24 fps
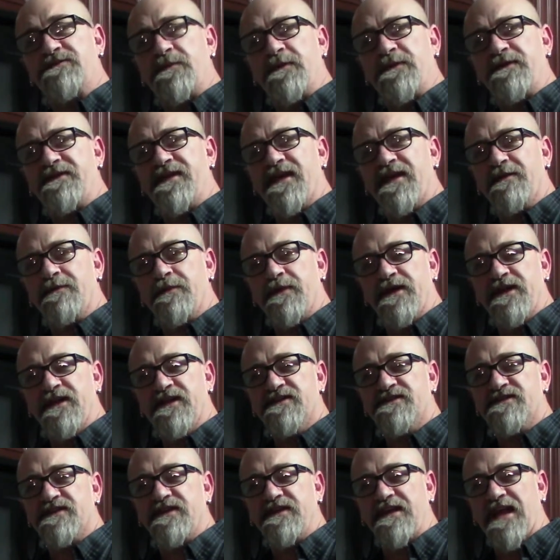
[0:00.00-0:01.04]
been 10
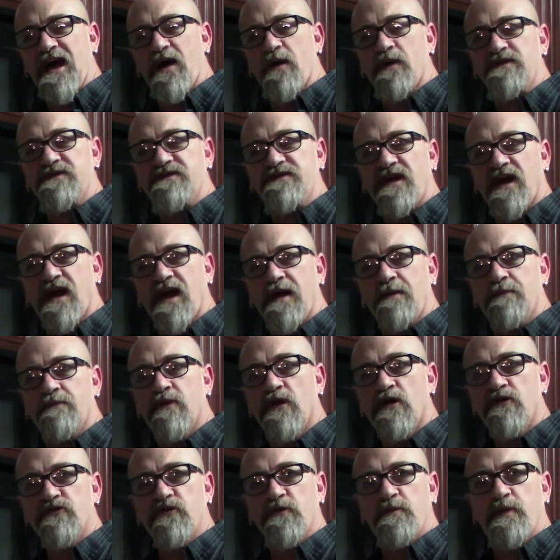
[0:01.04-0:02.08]
minutes, and now it's time
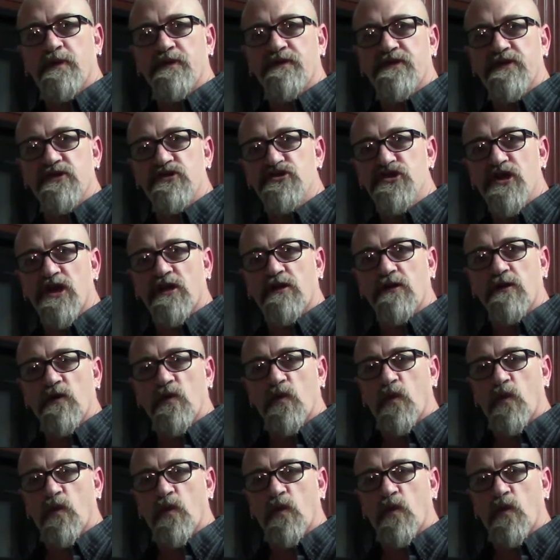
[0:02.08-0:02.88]
to put the jiggler